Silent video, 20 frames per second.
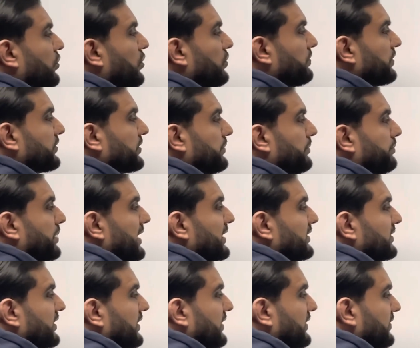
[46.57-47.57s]
over some
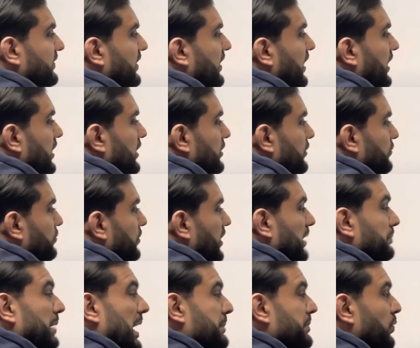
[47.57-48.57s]
basics. So
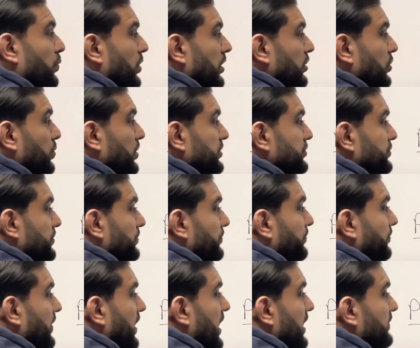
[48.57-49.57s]
that paper 1 question
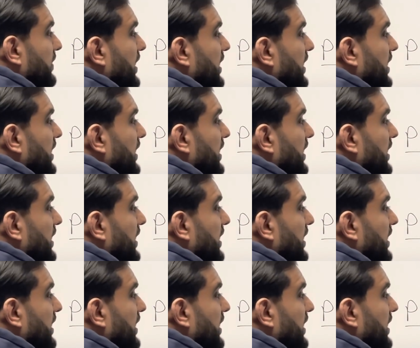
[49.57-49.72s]
5,